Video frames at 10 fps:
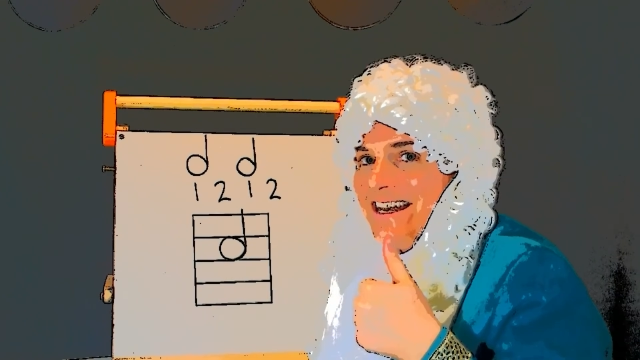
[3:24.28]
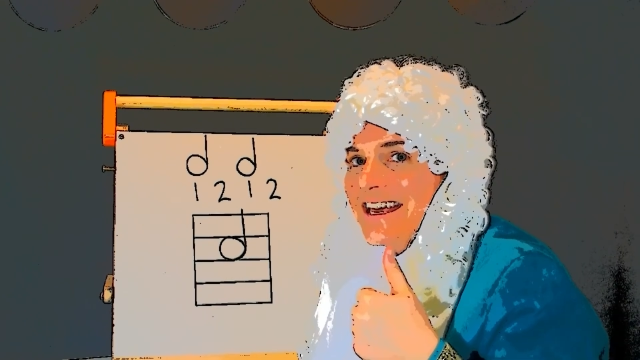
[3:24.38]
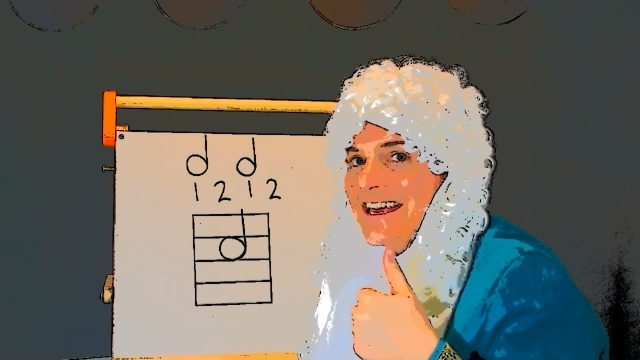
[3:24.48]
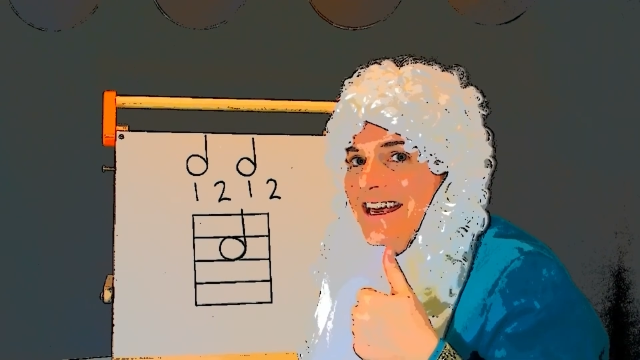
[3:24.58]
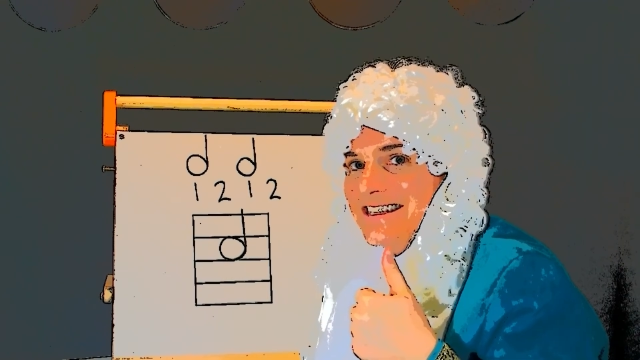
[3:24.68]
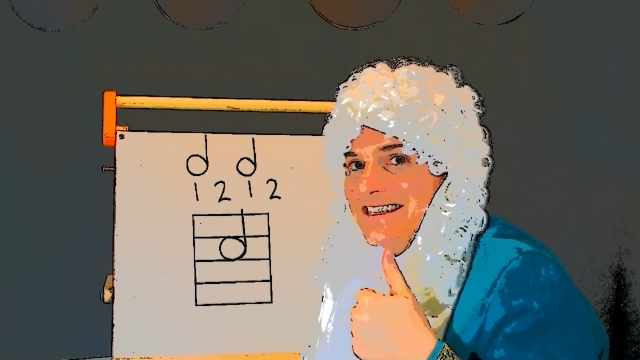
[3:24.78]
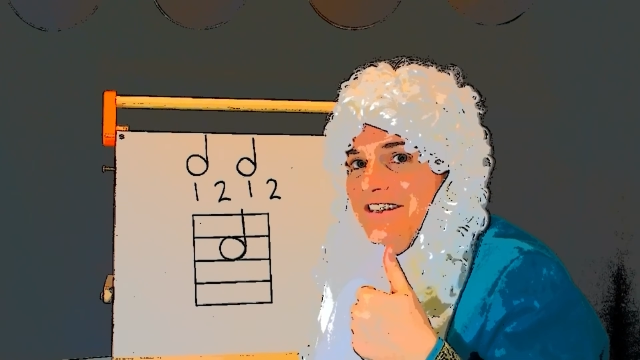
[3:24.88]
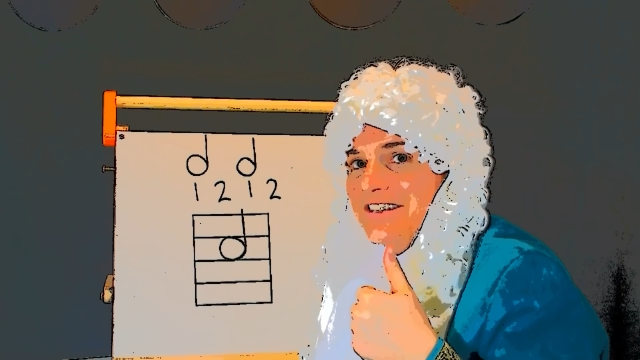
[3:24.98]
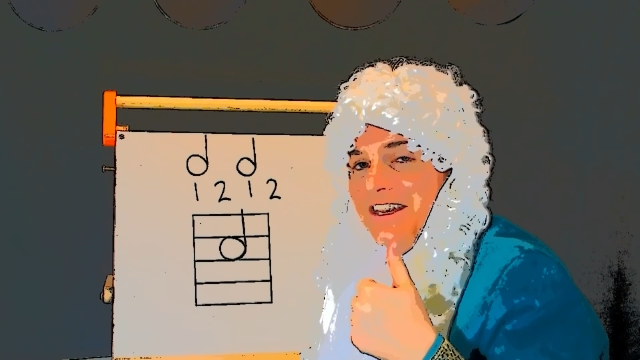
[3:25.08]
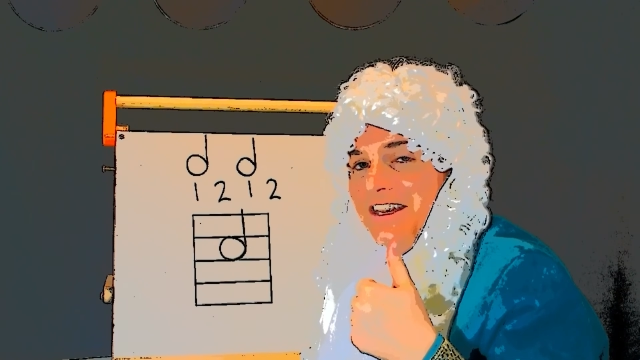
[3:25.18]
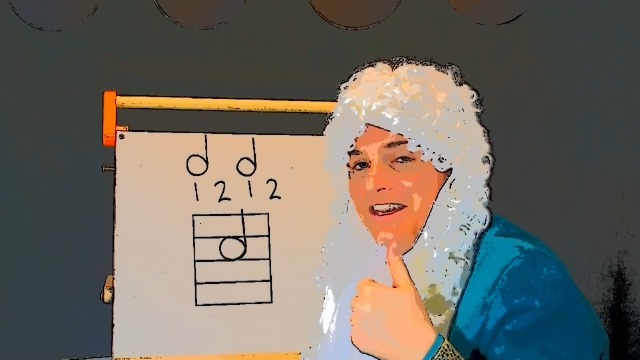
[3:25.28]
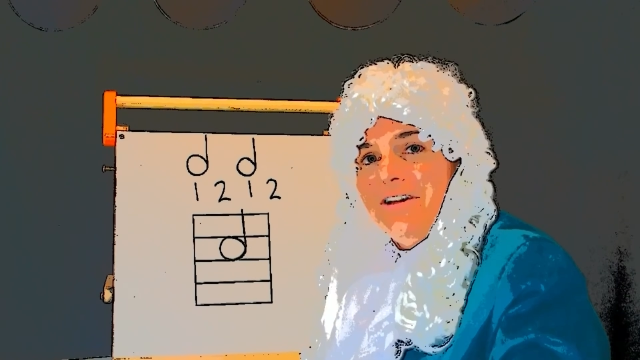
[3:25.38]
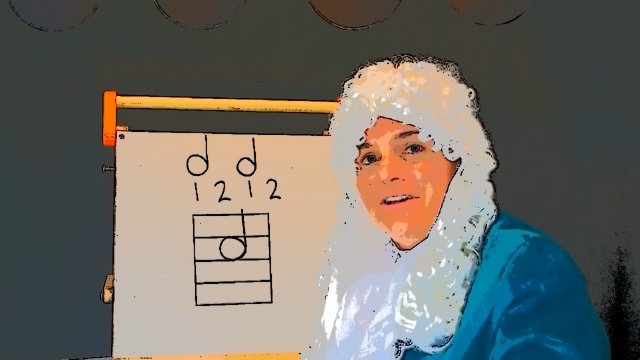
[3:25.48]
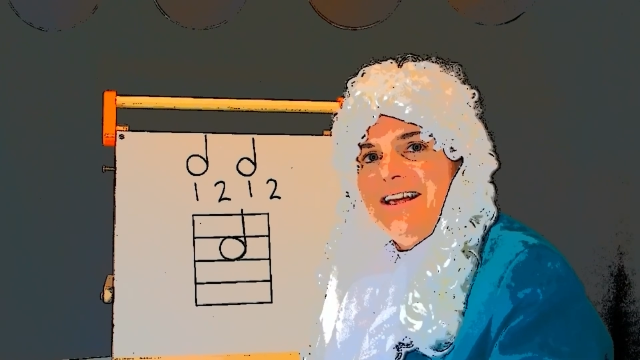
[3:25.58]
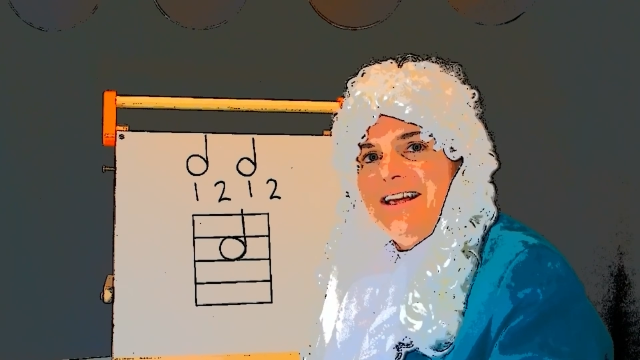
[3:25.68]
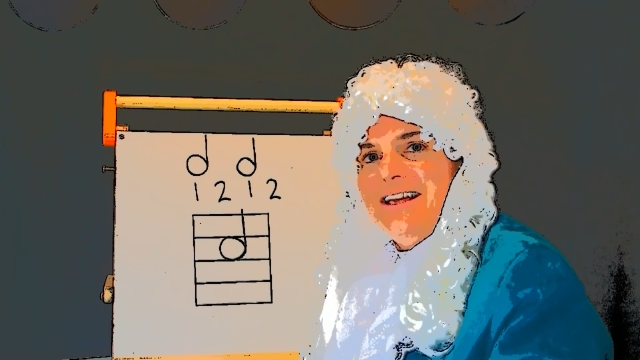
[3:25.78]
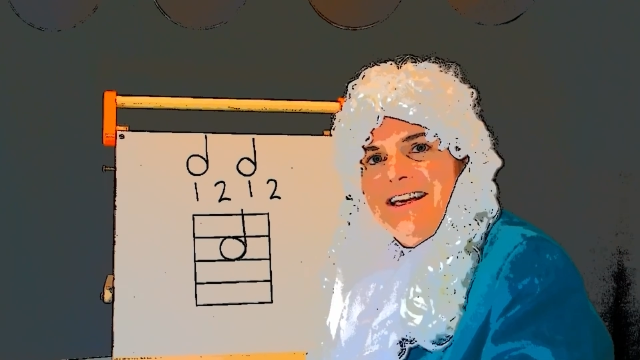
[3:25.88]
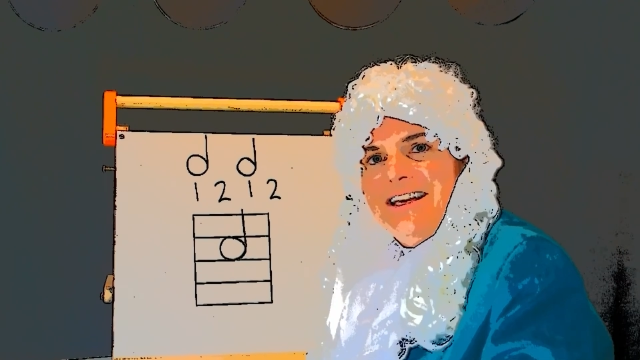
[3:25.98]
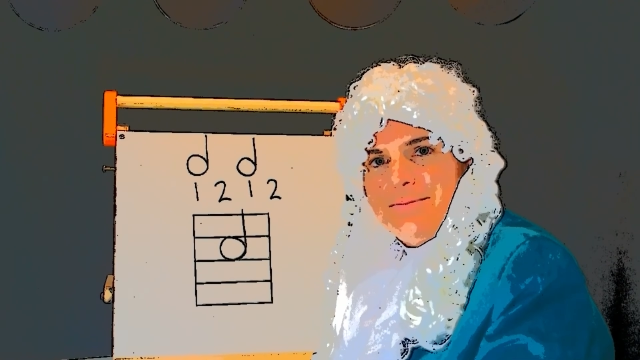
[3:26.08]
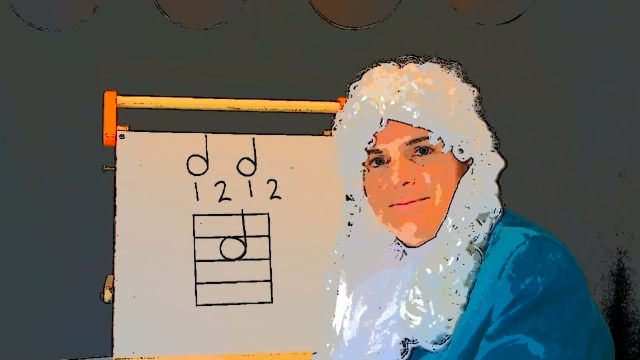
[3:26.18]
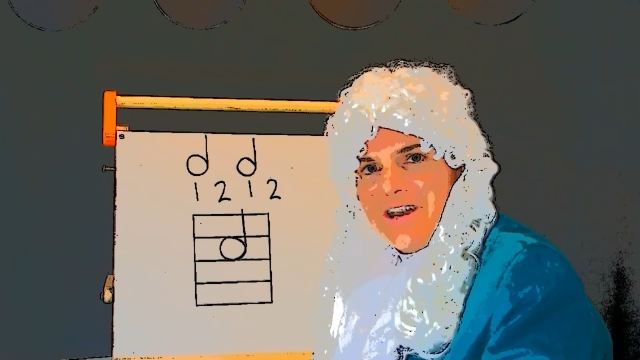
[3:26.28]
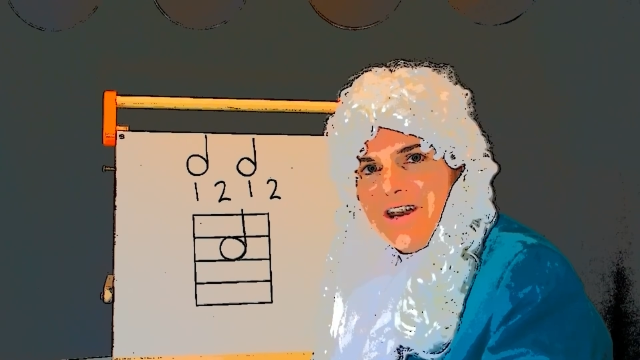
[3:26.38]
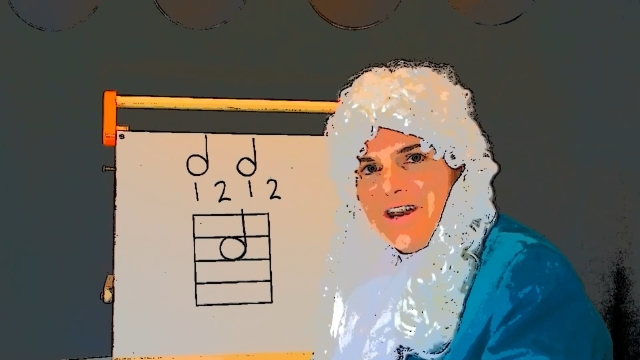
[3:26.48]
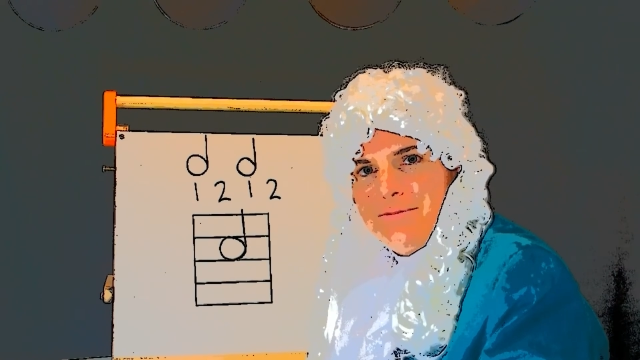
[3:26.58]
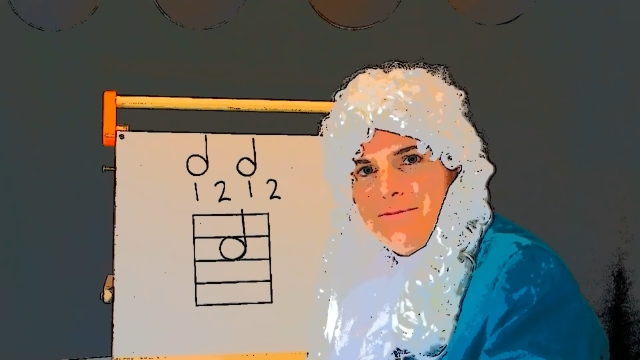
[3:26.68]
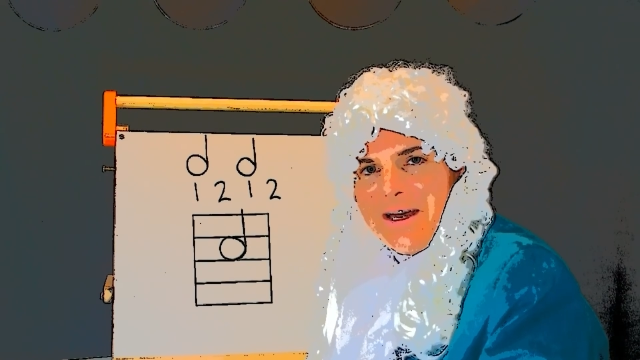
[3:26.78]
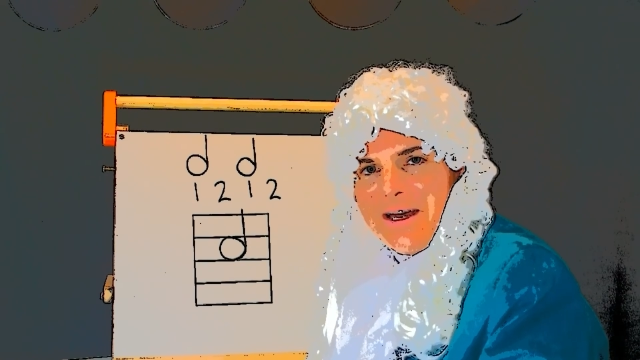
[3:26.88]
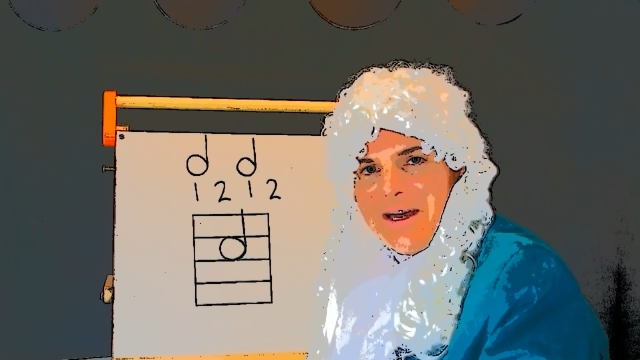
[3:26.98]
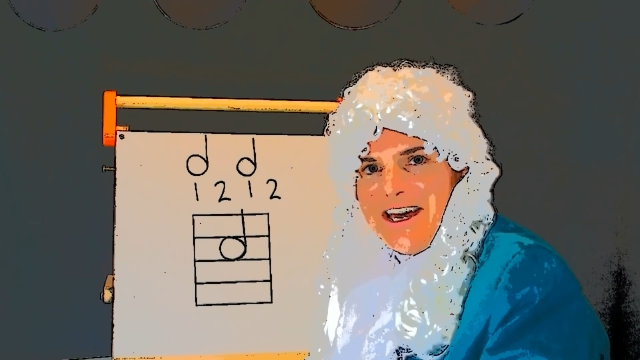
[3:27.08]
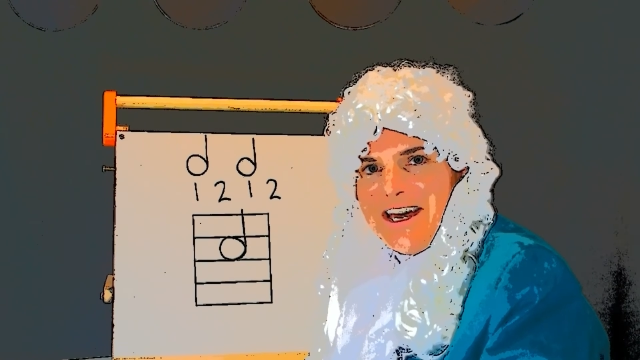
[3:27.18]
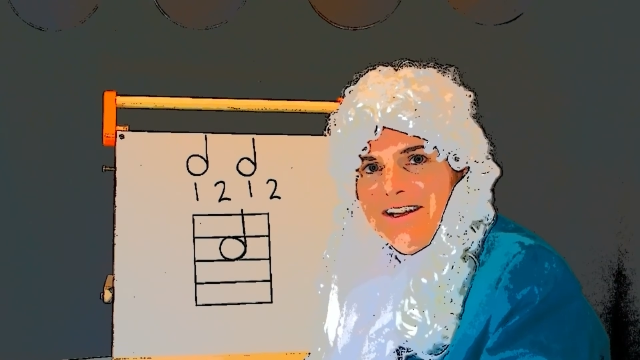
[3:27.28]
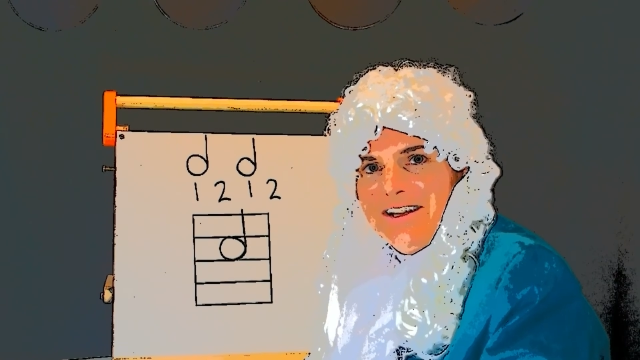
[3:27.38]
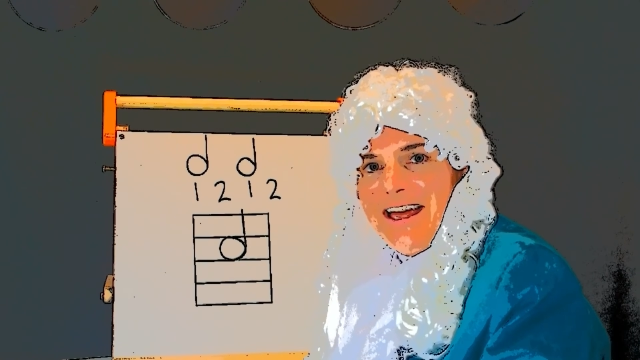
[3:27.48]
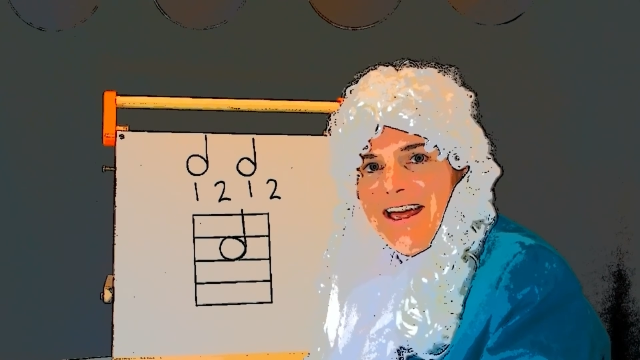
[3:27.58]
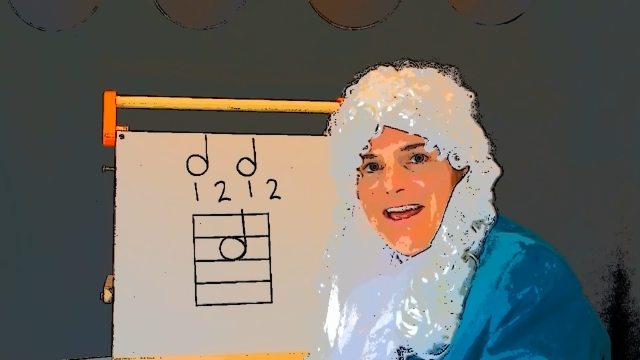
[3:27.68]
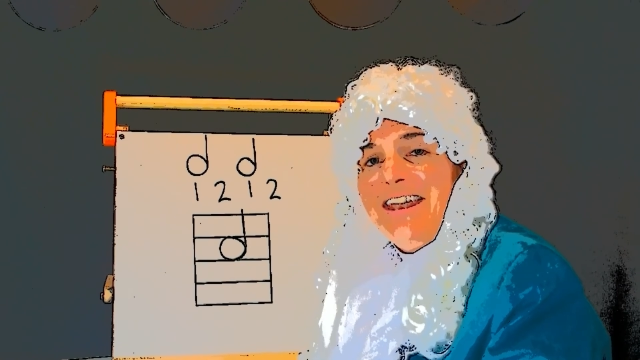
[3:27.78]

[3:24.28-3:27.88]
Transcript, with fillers: like this video, subscribe to my channel,